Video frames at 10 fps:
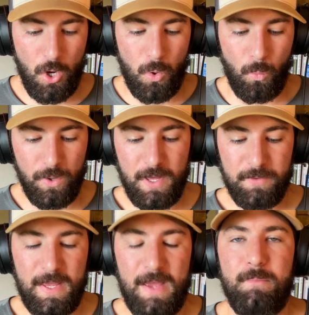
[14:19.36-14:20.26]

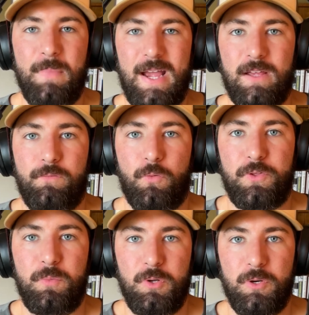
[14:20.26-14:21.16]
Without that back and forth
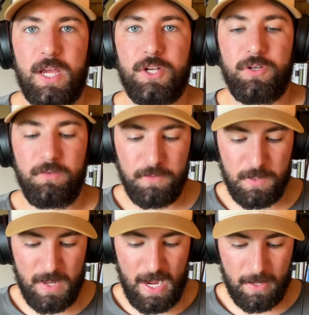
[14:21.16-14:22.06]
communication and
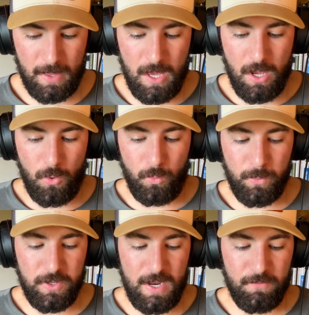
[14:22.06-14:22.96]
feedback, we
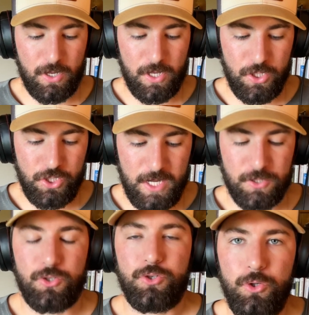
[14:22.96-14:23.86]
would never get a
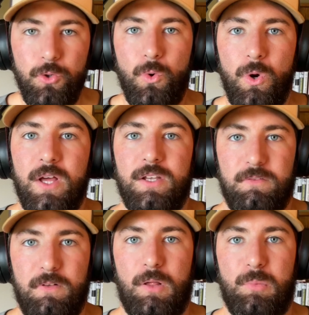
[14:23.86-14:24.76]
chance to
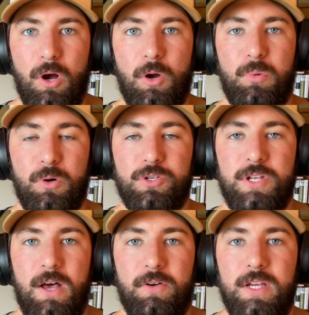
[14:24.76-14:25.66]
develop our
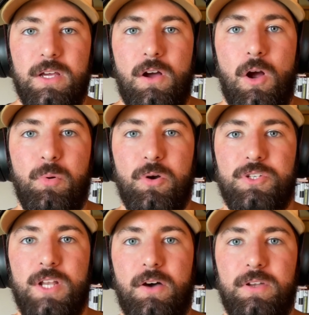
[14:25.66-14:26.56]
personality. Our
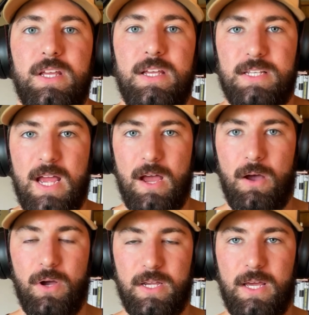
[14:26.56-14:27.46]
personality is
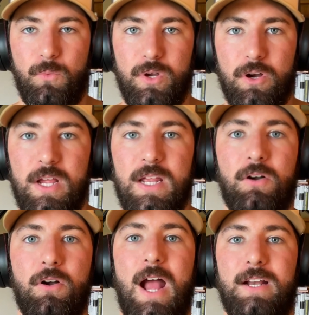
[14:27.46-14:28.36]
how, again, we are
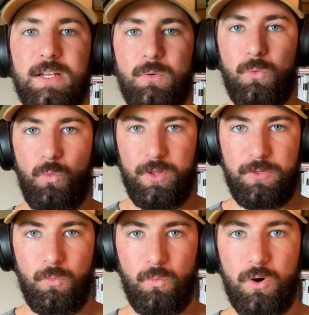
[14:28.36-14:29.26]
interacting with
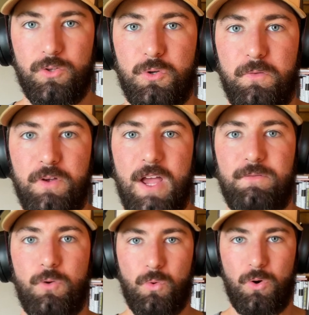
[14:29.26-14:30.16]
the world. So if we have
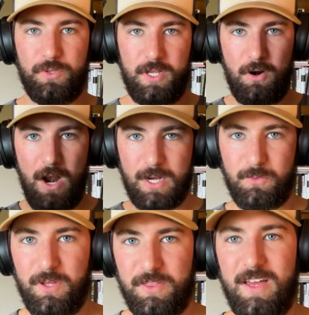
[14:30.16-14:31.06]
no world to interact
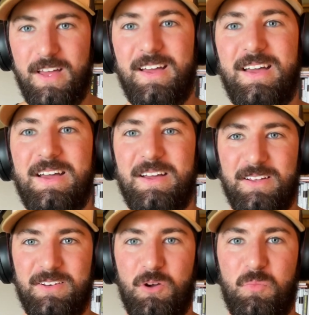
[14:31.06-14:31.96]
with,
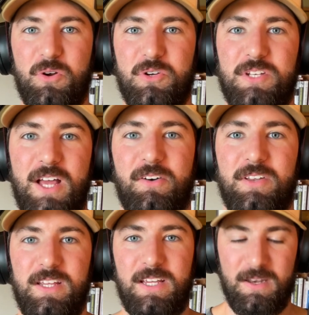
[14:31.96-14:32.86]
no
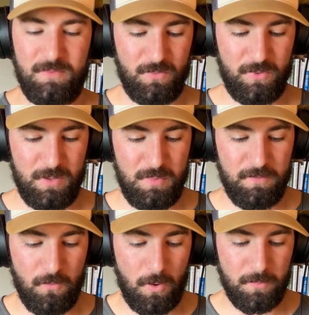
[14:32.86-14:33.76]
personality can really be
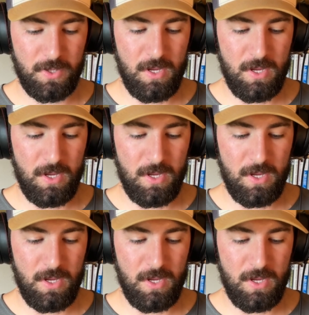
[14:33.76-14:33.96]
formed.